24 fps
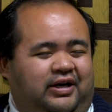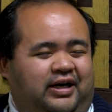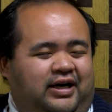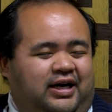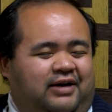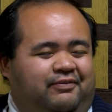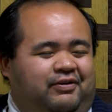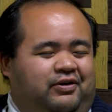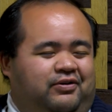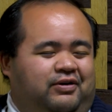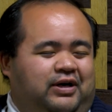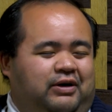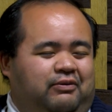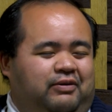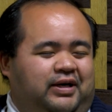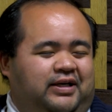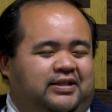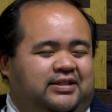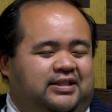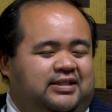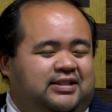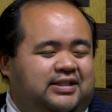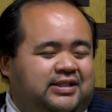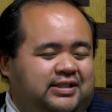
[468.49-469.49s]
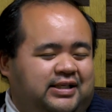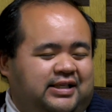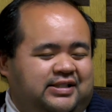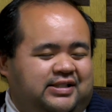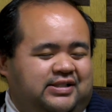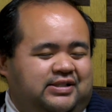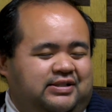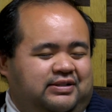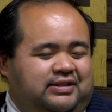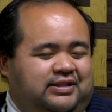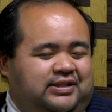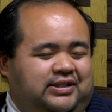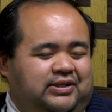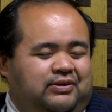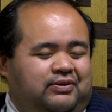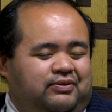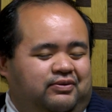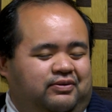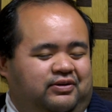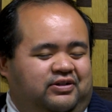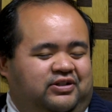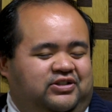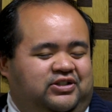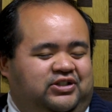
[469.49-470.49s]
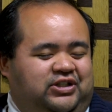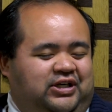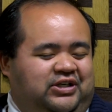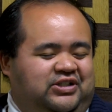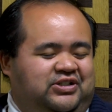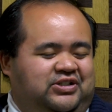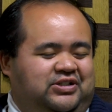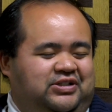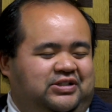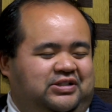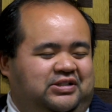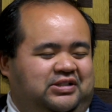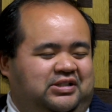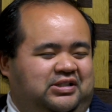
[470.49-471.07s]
having the right way to necessarily deal with rejection